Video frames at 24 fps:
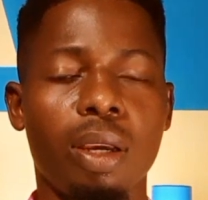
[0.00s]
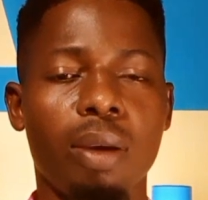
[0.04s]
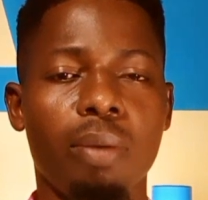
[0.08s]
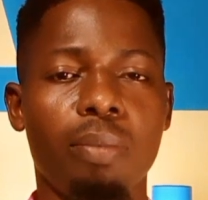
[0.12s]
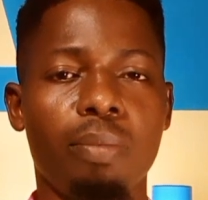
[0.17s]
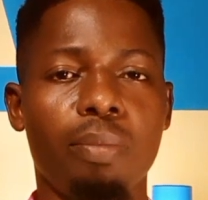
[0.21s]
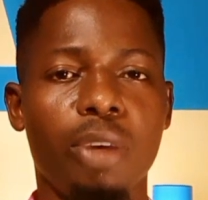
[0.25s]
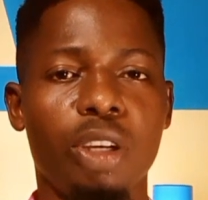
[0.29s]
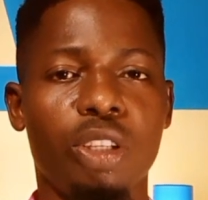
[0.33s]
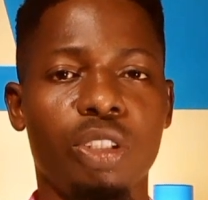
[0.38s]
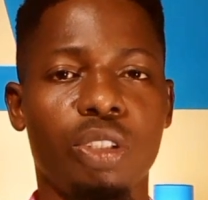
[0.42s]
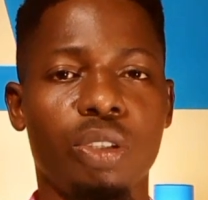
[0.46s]

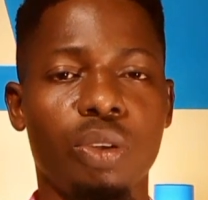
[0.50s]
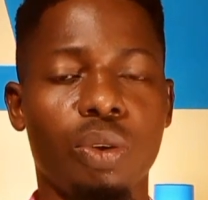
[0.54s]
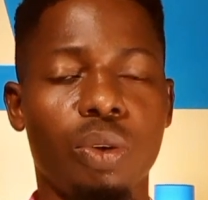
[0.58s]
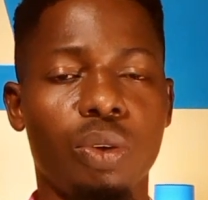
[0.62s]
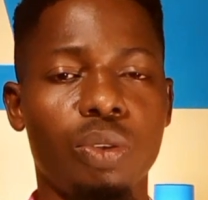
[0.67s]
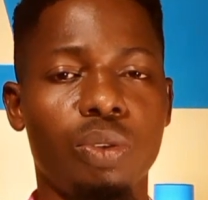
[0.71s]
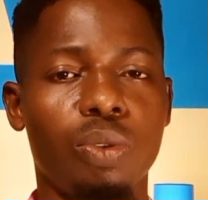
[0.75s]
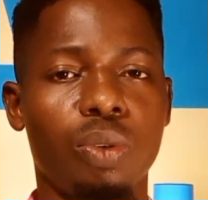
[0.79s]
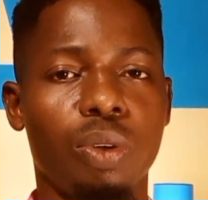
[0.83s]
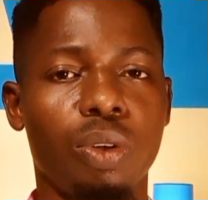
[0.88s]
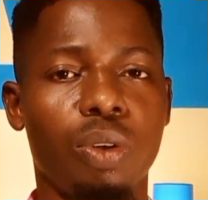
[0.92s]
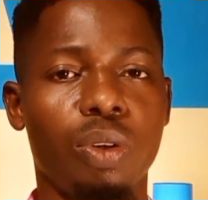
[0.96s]
make sure
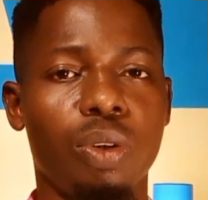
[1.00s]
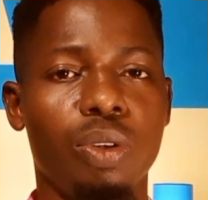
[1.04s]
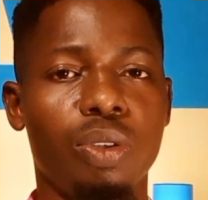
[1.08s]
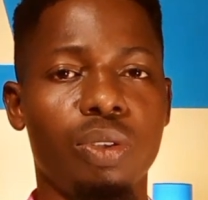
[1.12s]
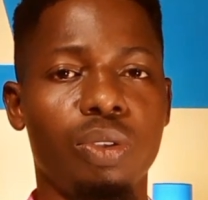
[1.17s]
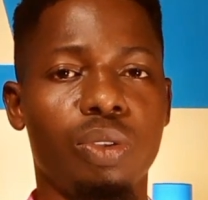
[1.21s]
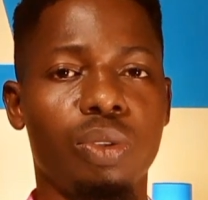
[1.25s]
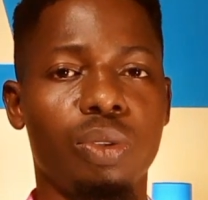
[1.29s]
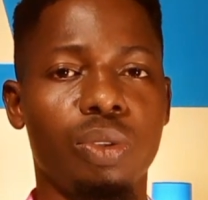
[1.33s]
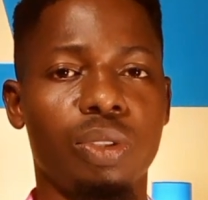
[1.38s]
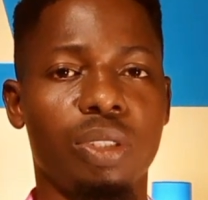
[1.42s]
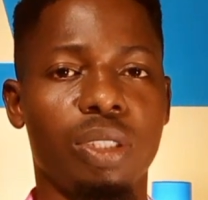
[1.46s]
you're going
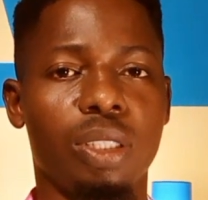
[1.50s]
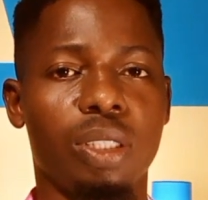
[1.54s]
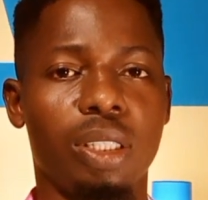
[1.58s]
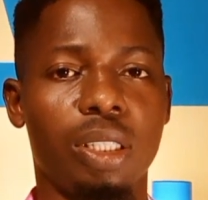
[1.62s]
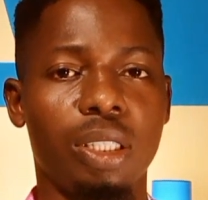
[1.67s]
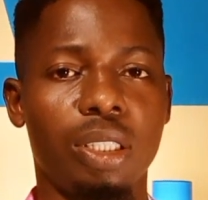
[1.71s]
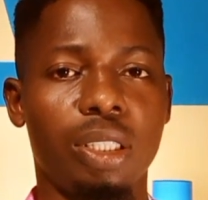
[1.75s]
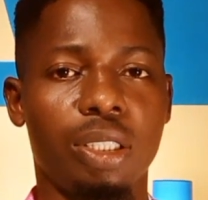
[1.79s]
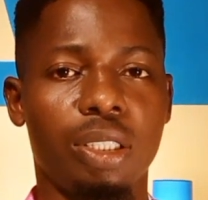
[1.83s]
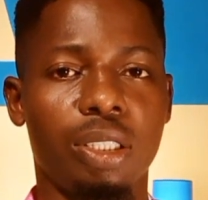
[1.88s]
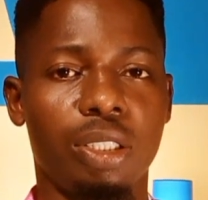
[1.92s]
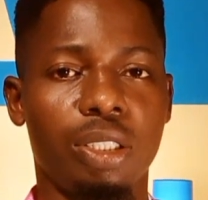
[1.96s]
to
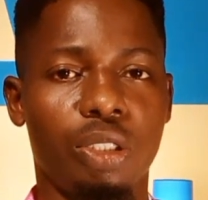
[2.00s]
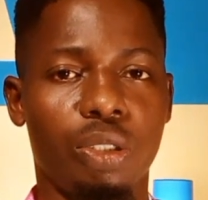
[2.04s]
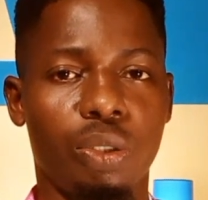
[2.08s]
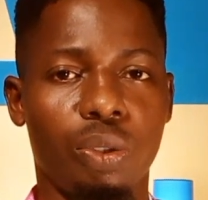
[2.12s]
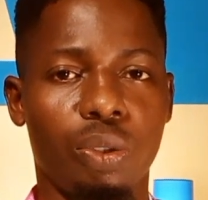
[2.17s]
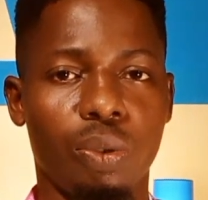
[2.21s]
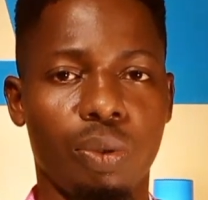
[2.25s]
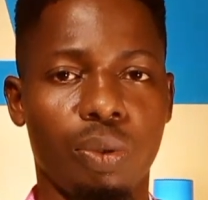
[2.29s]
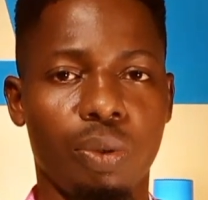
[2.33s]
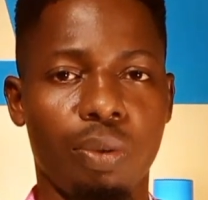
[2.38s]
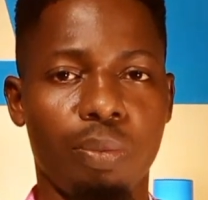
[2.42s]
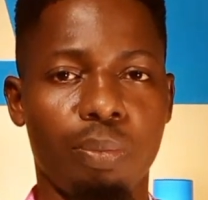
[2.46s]
stitch the
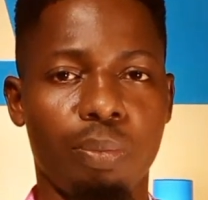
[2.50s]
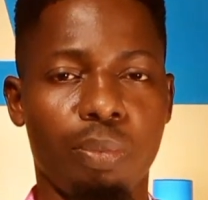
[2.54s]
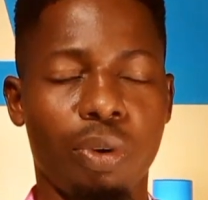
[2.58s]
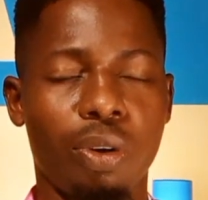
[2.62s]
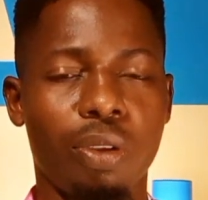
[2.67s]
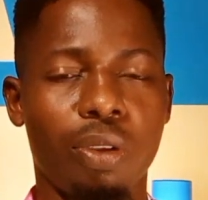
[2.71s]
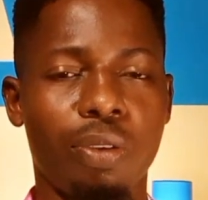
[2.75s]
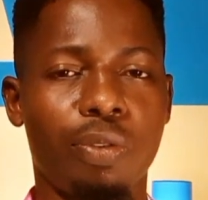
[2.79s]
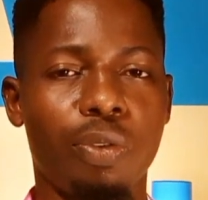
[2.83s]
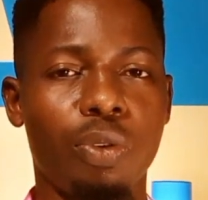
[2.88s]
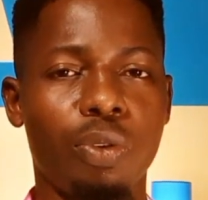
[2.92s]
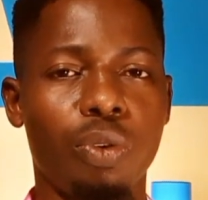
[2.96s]
shoe. But
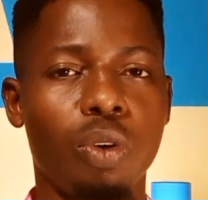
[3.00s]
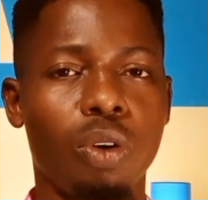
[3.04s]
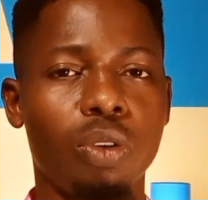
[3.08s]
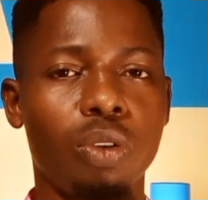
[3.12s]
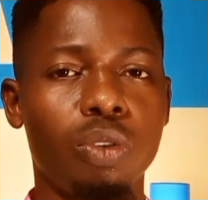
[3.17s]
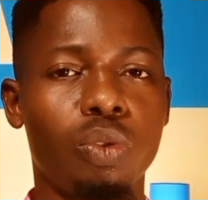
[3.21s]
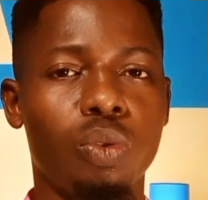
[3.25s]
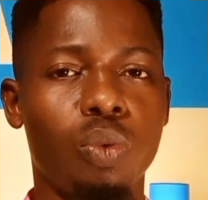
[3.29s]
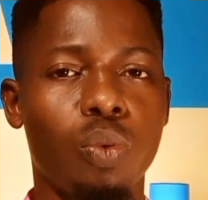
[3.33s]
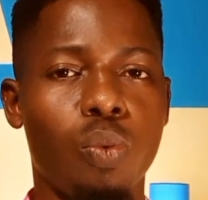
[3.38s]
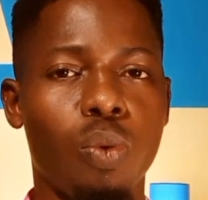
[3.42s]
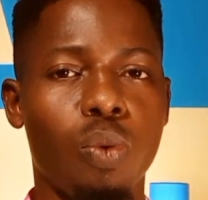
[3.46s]
if you
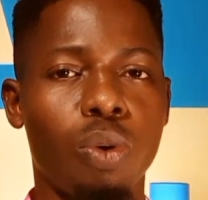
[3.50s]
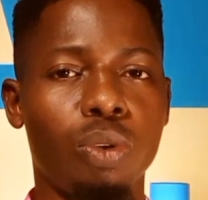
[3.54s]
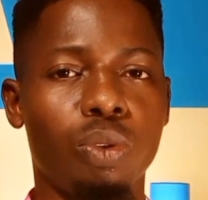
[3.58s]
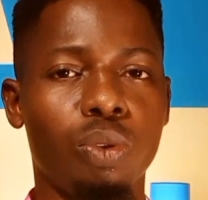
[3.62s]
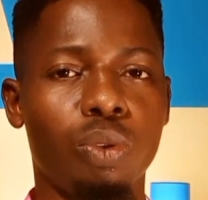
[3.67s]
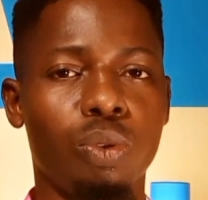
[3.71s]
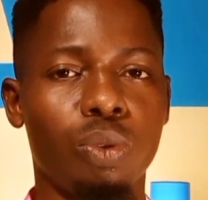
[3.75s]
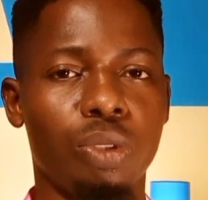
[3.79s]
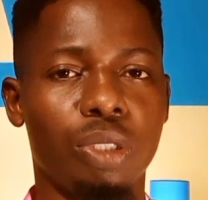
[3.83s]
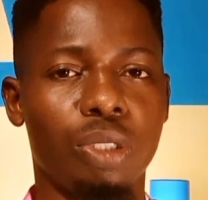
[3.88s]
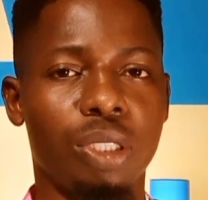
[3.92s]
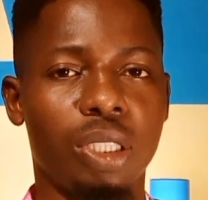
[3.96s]
don't want
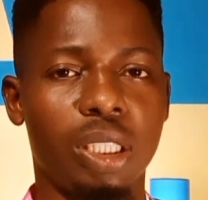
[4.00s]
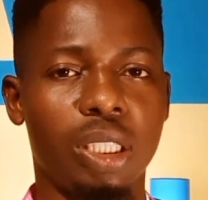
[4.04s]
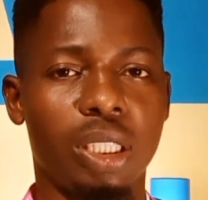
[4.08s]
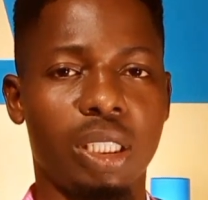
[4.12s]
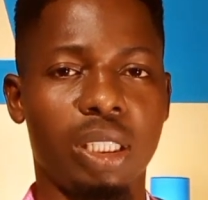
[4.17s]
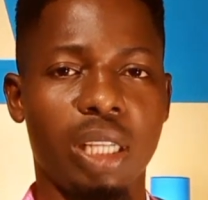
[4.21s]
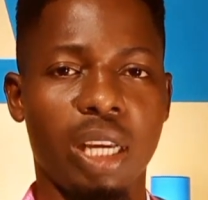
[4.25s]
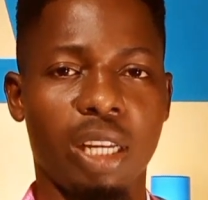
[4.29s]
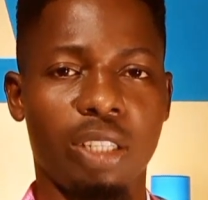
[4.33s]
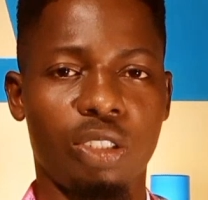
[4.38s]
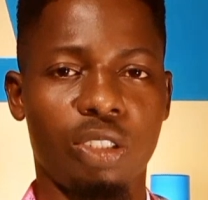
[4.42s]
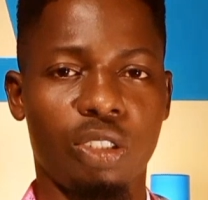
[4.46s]
to stitch
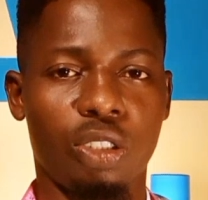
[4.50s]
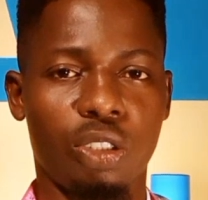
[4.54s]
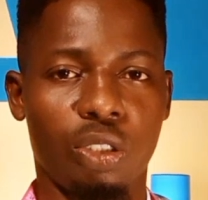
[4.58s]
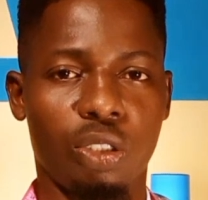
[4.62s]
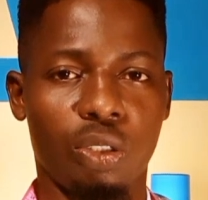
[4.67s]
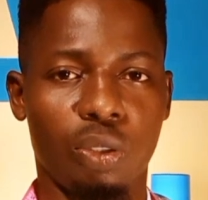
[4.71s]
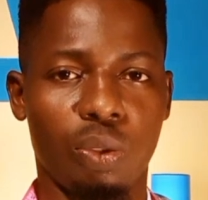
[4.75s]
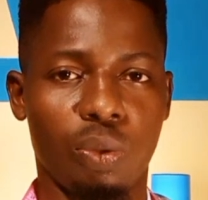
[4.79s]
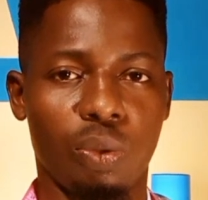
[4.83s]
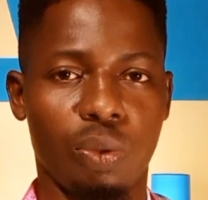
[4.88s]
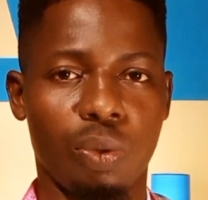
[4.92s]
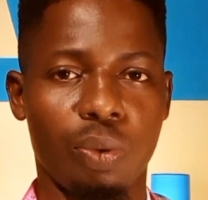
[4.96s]
that
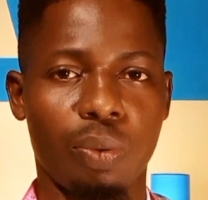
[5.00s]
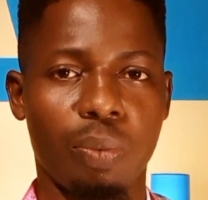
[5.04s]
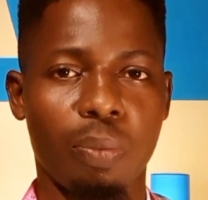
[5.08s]
shoe